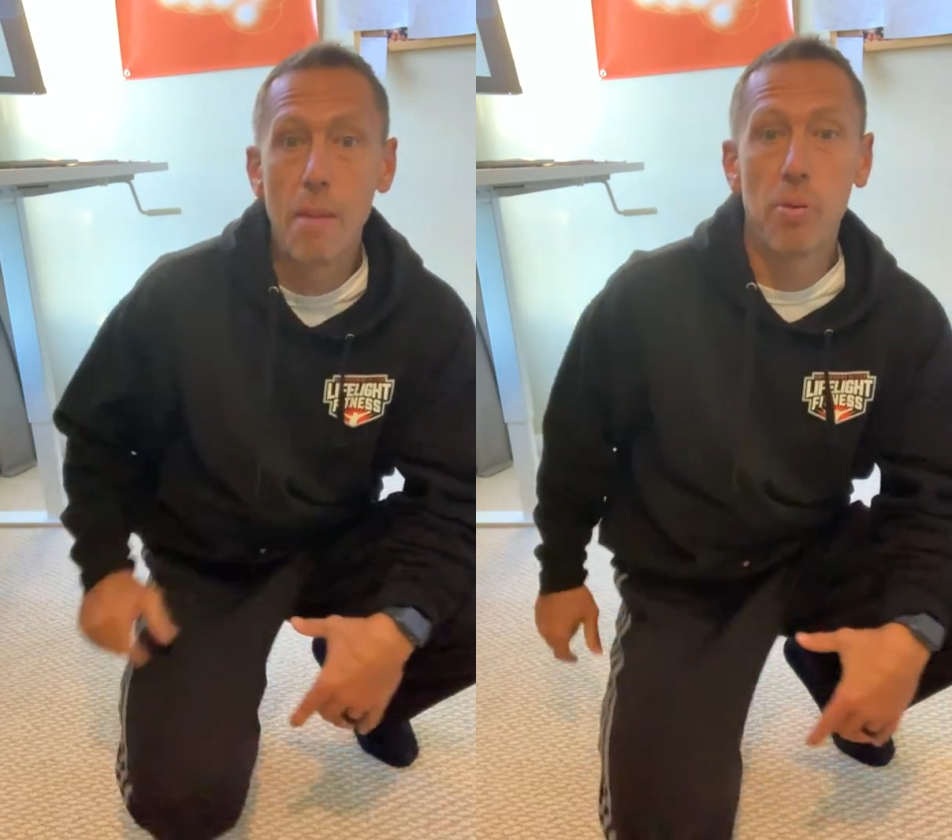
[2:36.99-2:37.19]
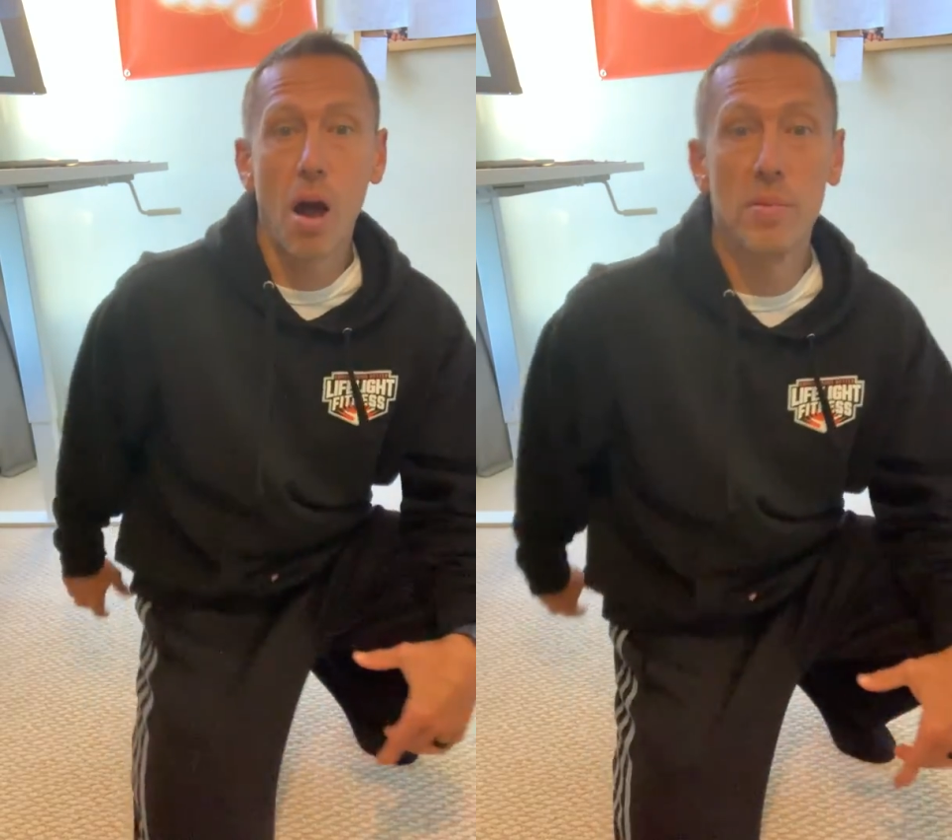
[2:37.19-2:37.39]

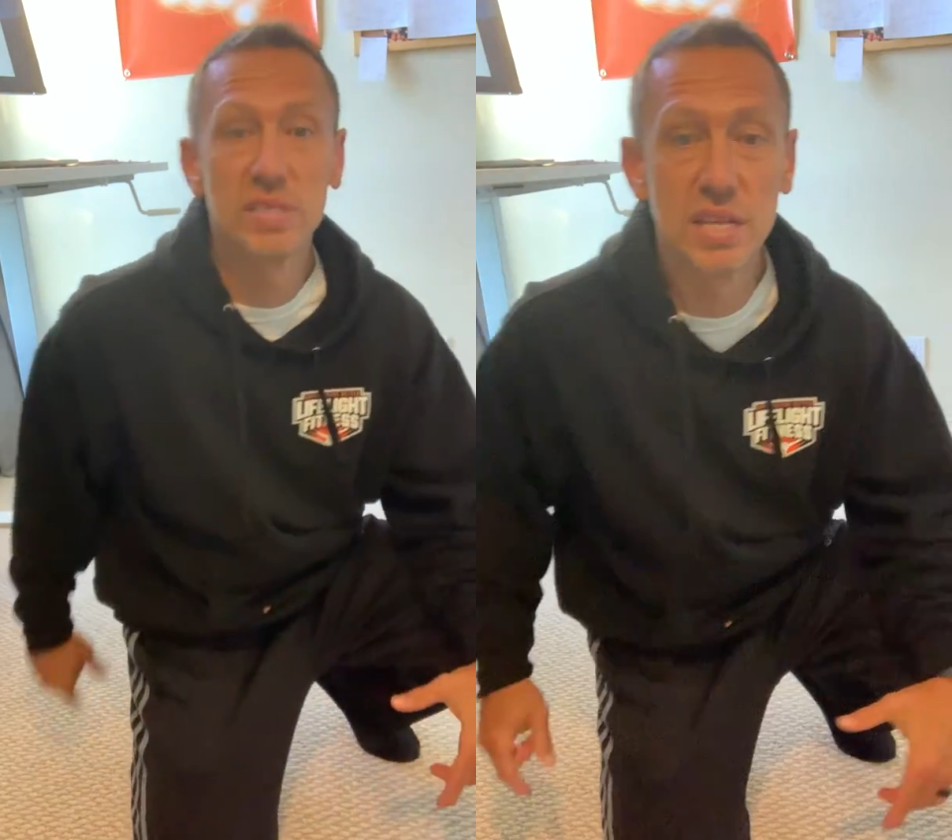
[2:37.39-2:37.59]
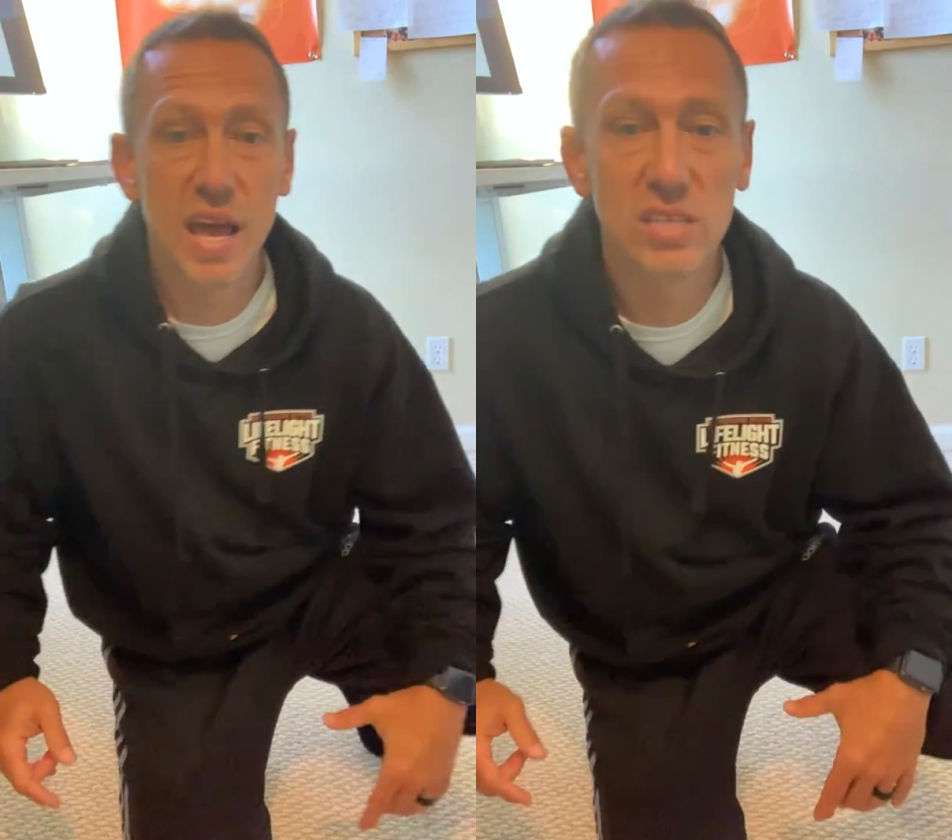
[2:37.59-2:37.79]
promise
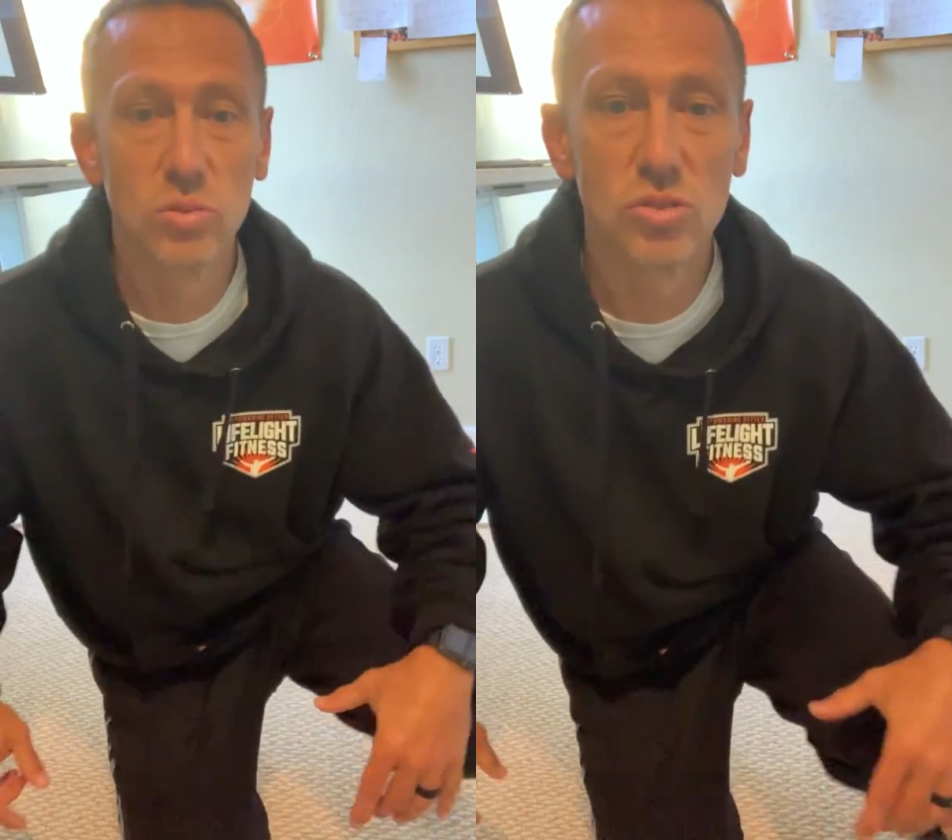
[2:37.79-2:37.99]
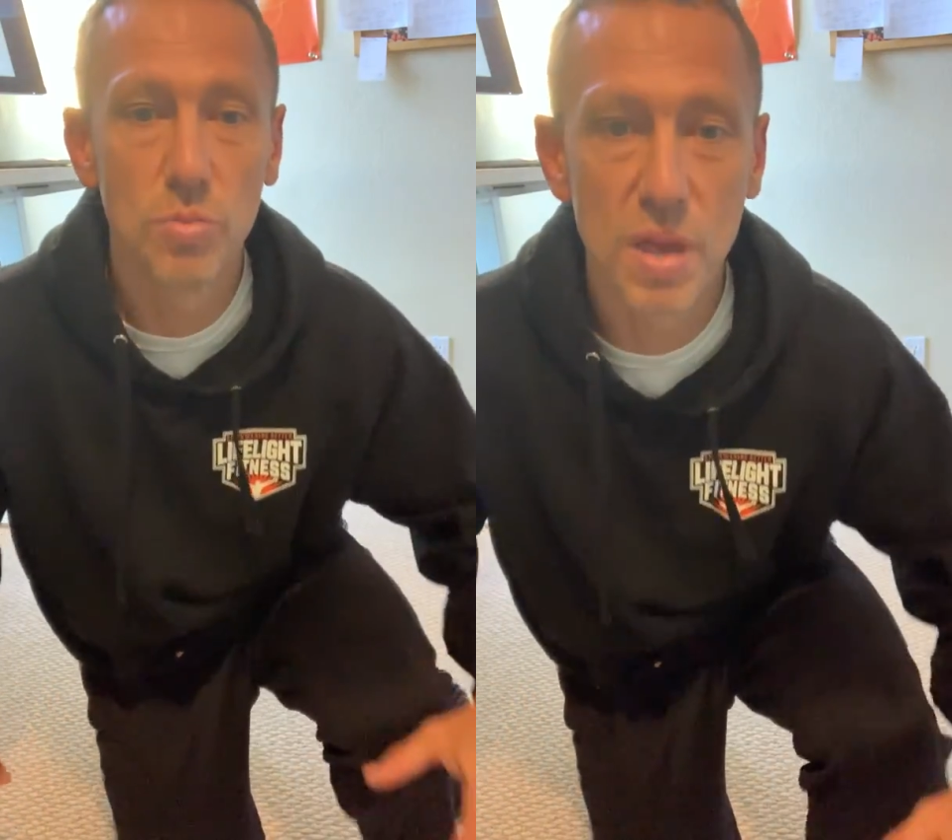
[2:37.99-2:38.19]
the next
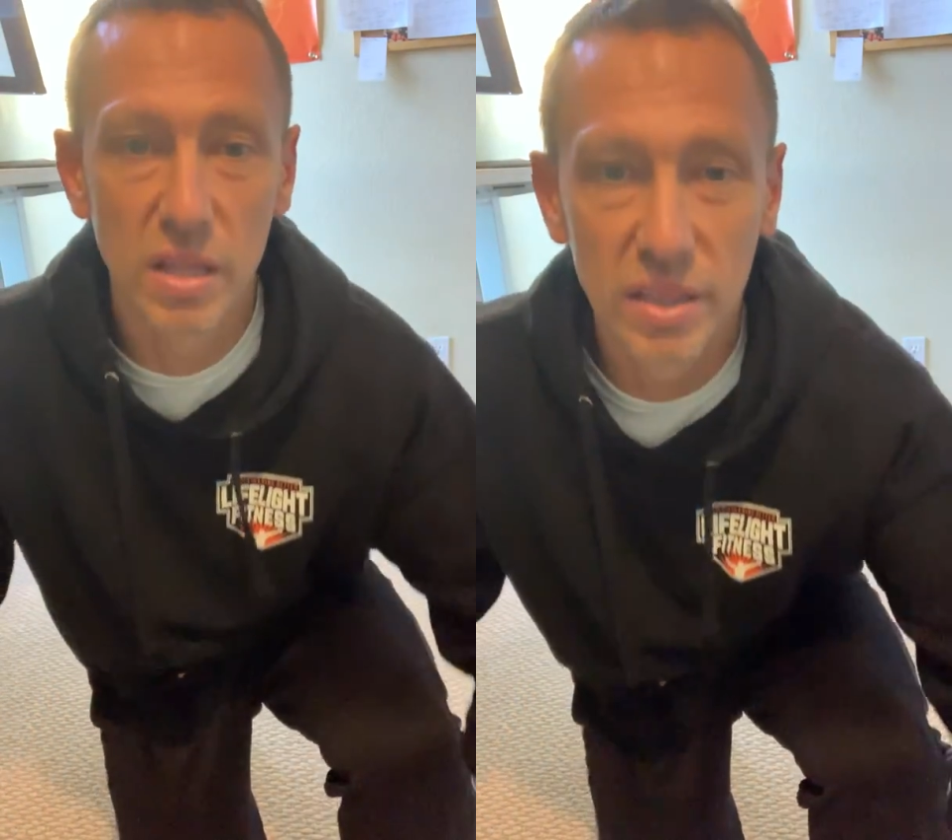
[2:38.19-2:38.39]
ones will be a